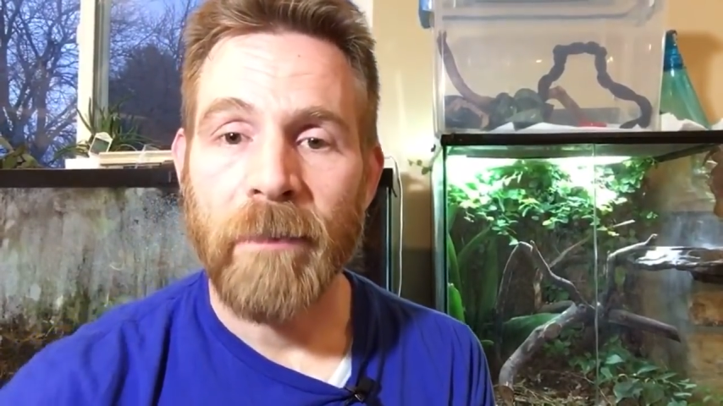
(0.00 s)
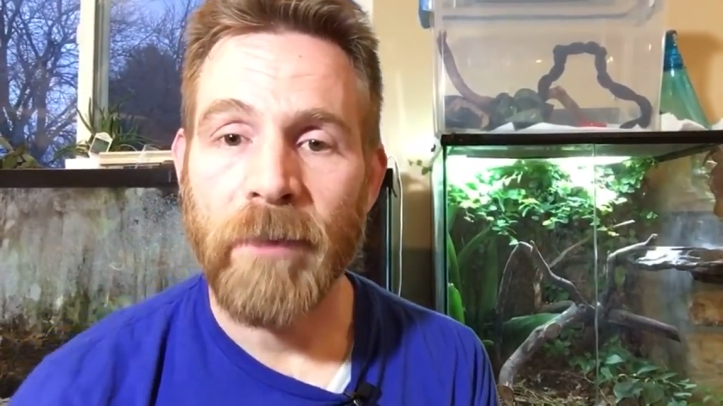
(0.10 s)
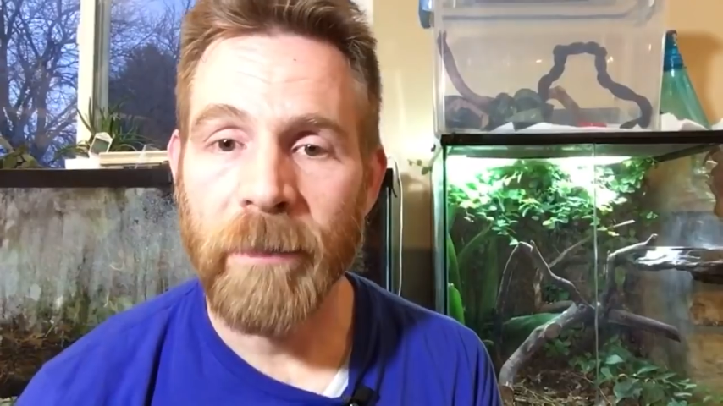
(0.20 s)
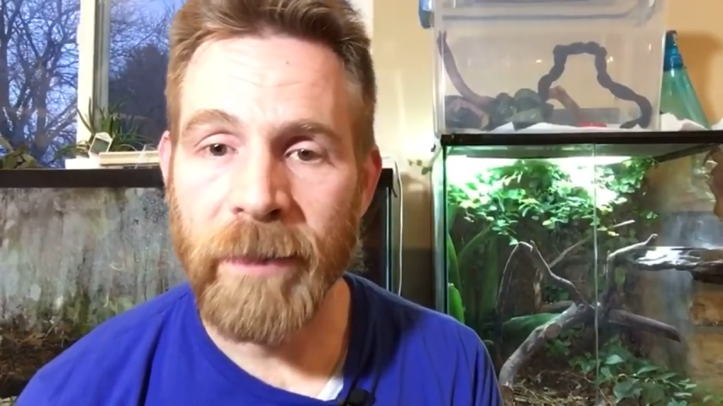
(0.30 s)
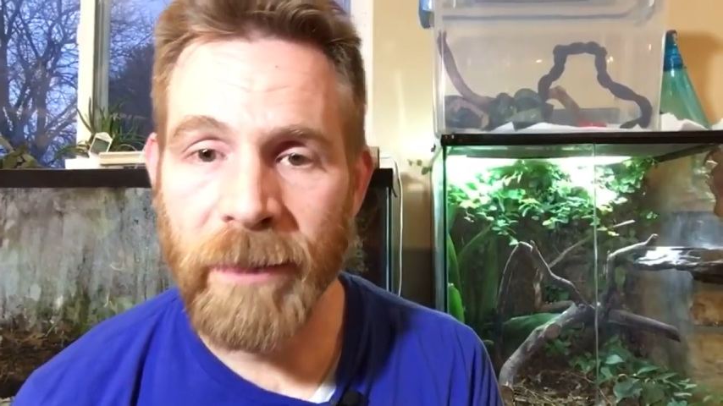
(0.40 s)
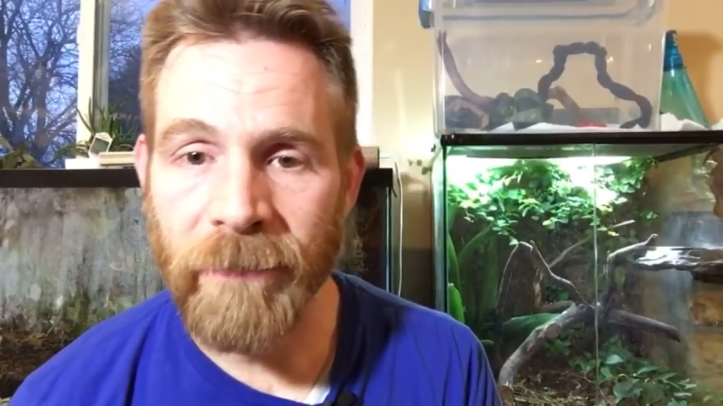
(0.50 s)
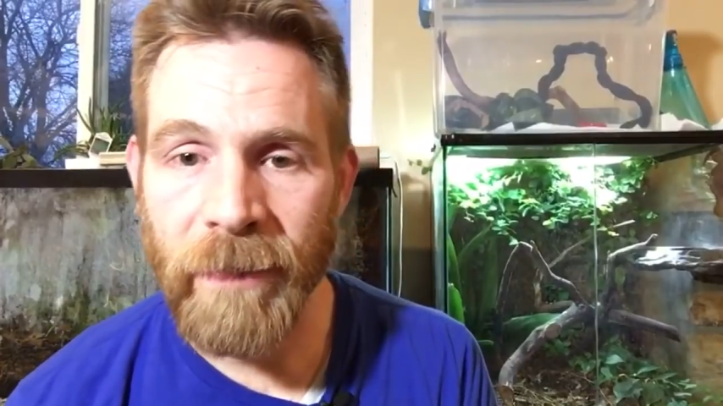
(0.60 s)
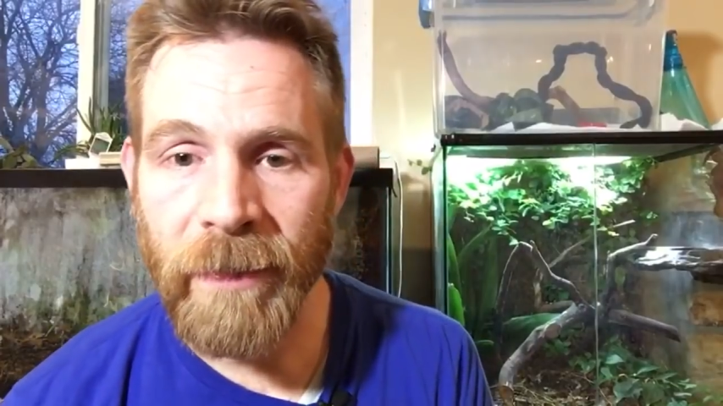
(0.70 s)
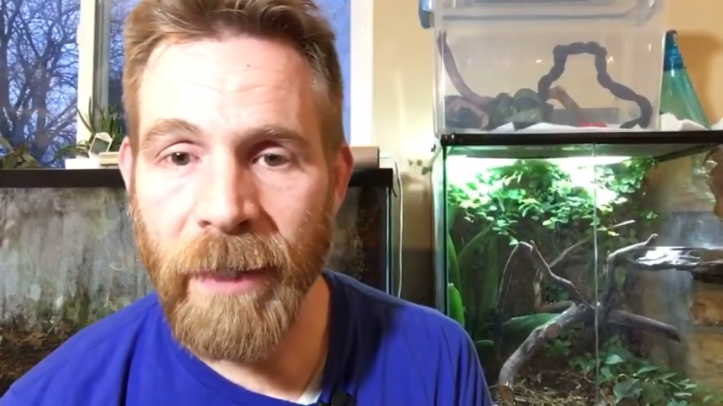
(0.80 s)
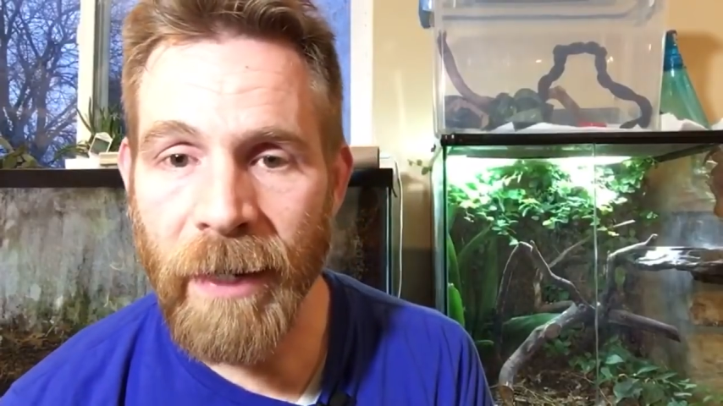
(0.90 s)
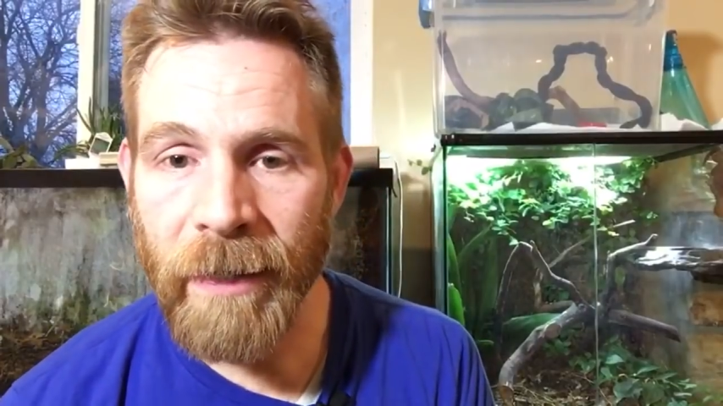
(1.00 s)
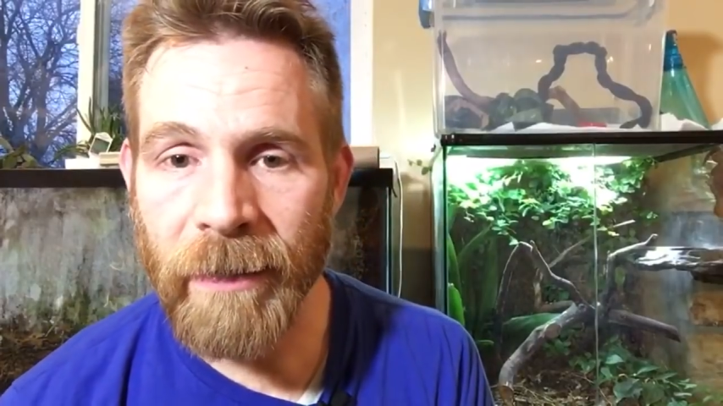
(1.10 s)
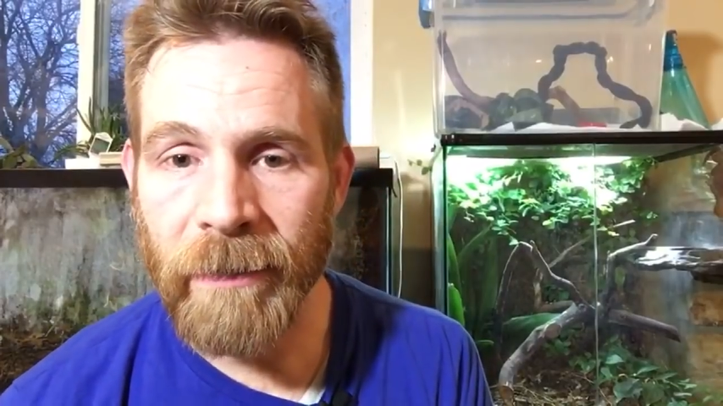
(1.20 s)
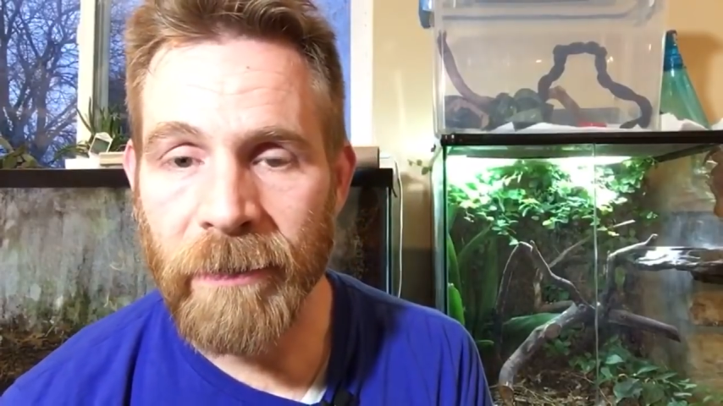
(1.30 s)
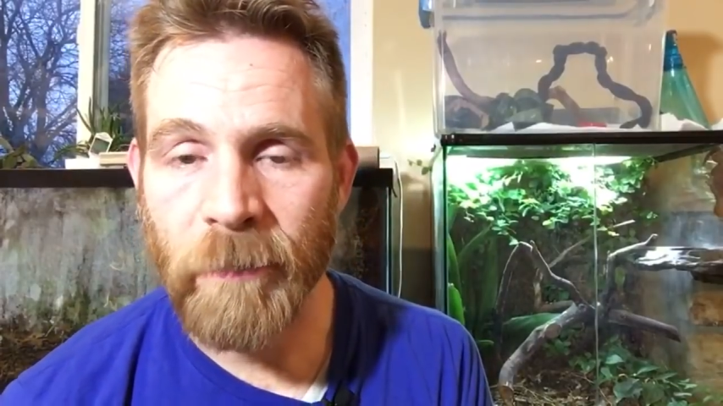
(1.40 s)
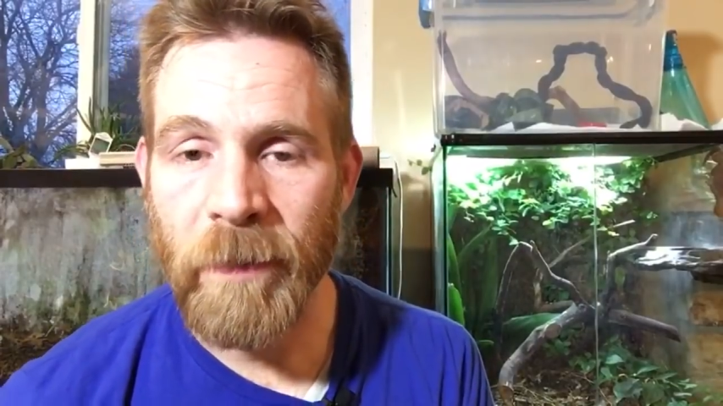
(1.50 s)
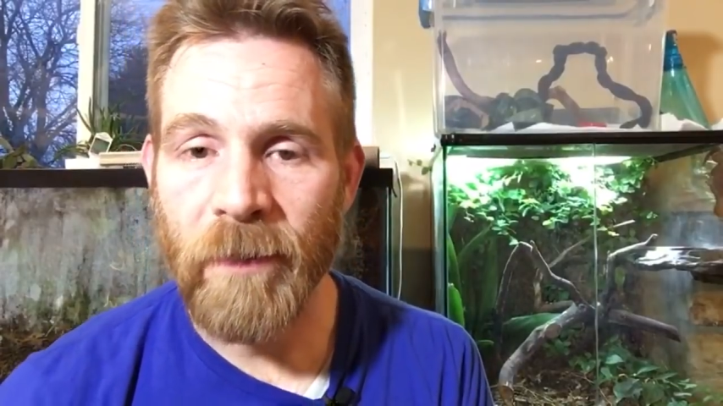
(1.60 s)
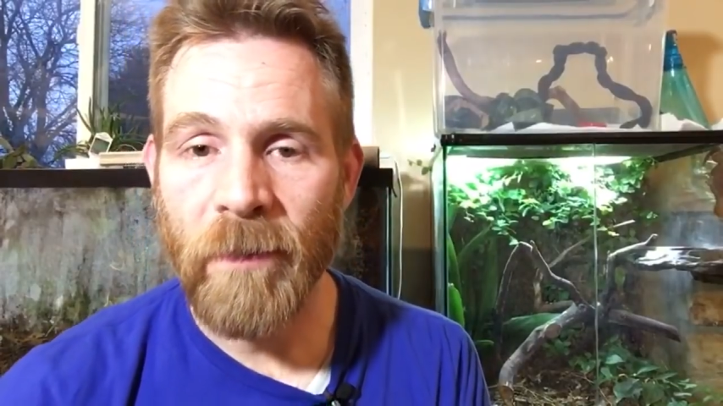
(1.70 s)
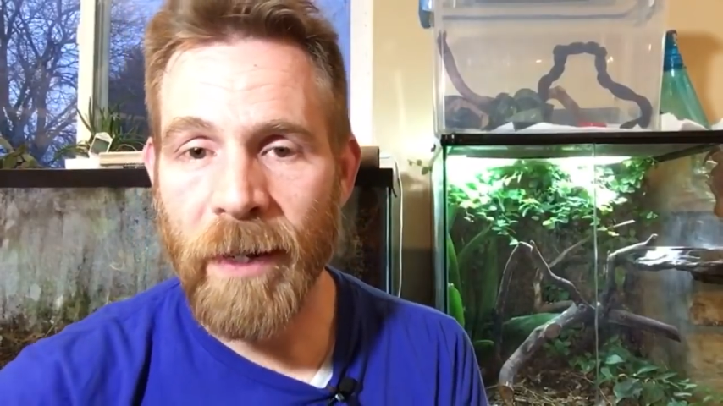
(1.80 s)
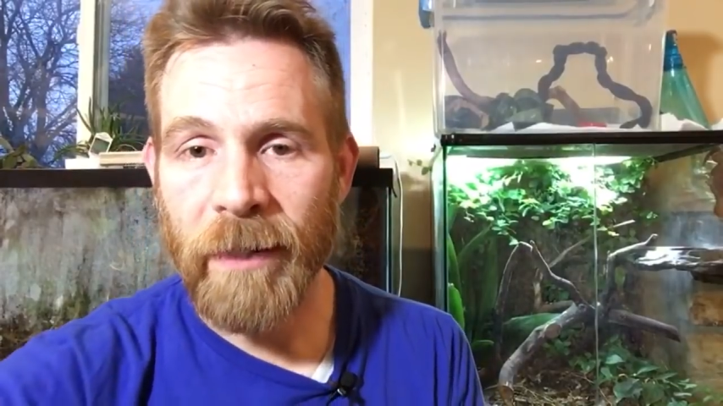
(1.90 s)
Brubby TV, hey, been a
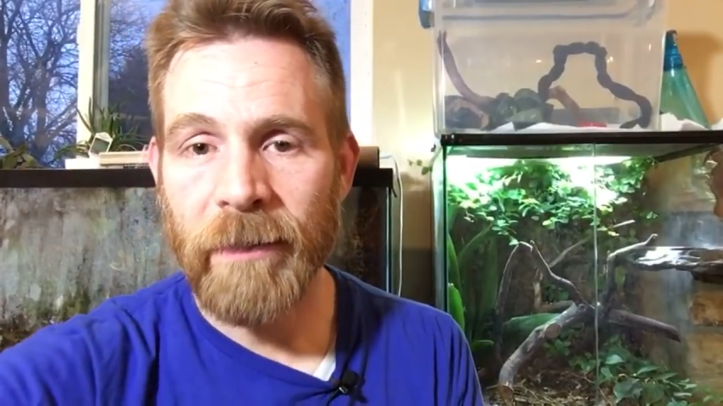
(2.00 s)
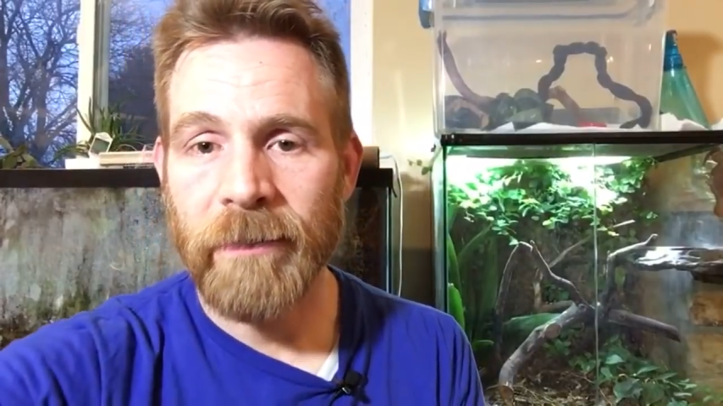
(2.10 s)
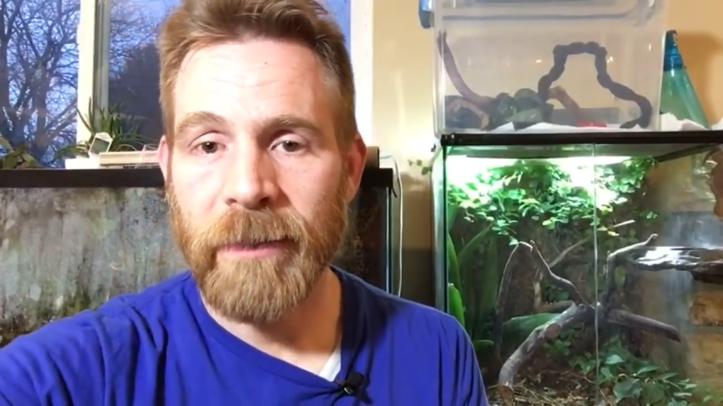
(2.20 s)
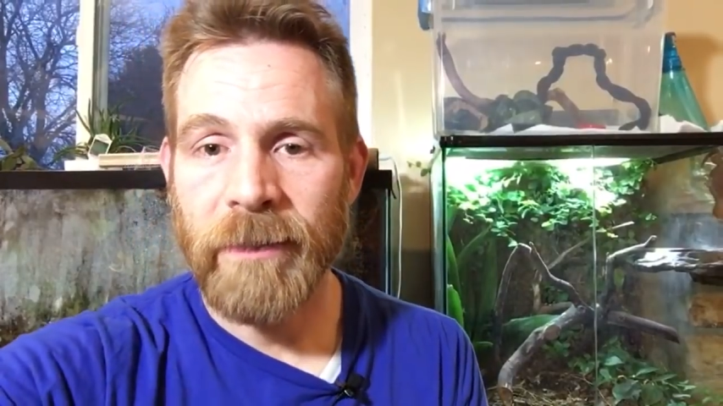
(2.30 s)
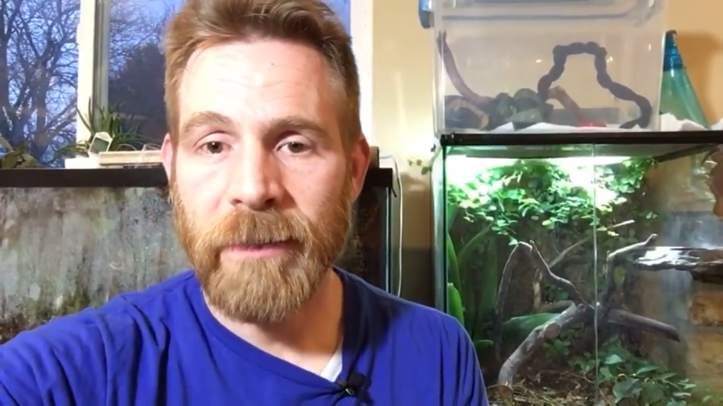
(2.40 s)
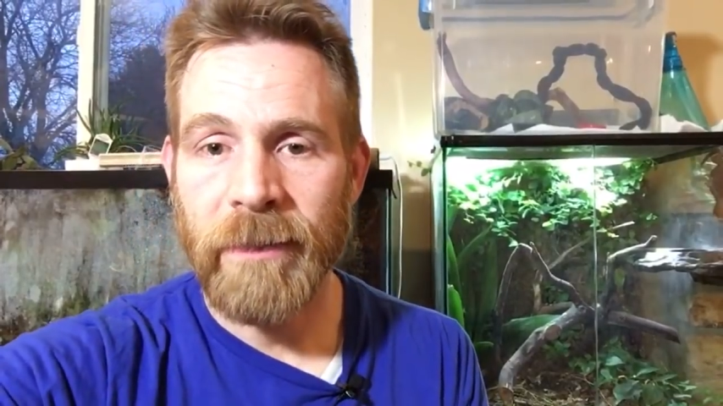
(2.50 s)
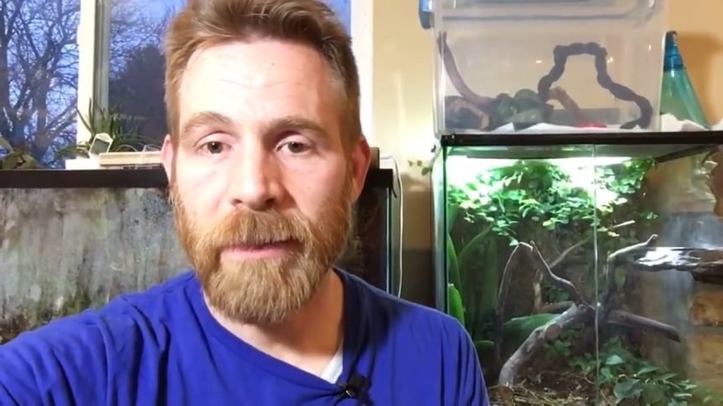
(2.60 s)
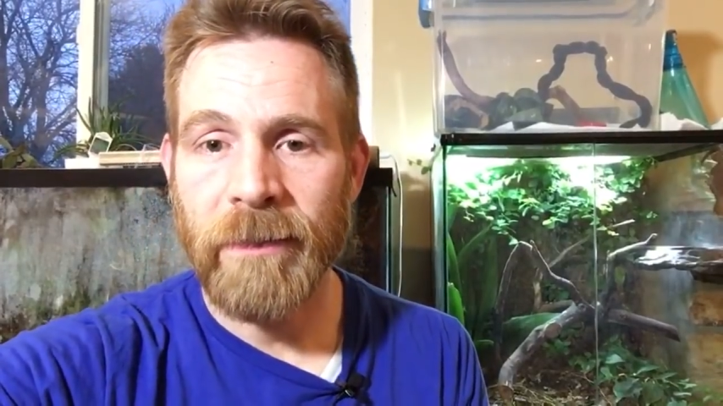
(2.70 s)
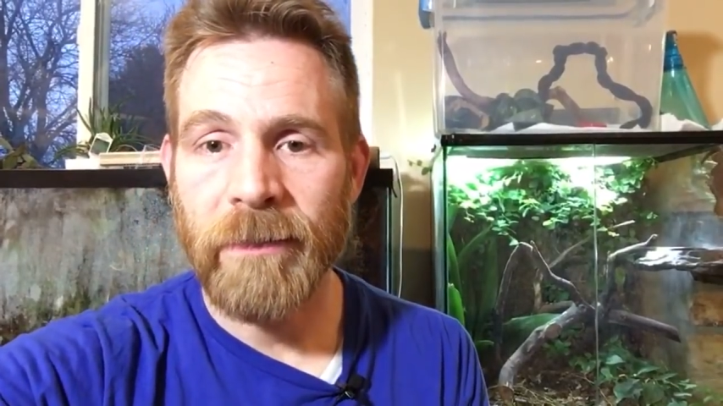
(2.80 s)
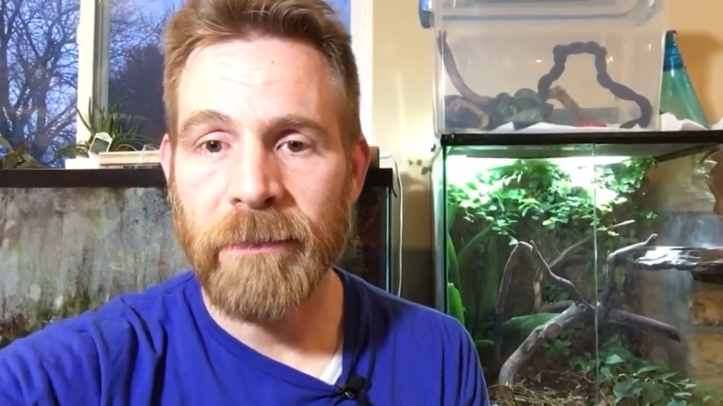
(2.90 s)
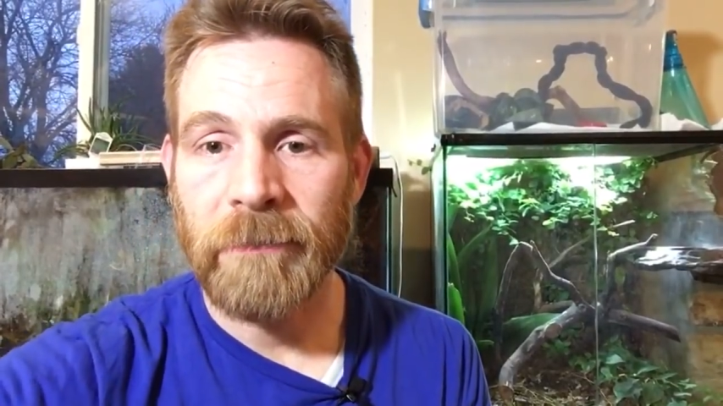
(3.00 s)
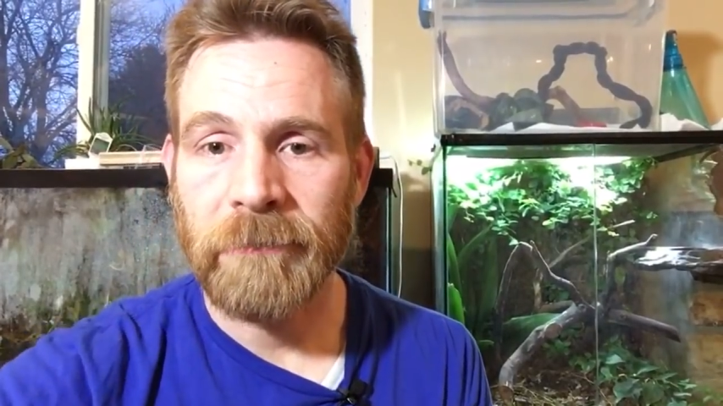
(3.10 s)
while, nice to see you.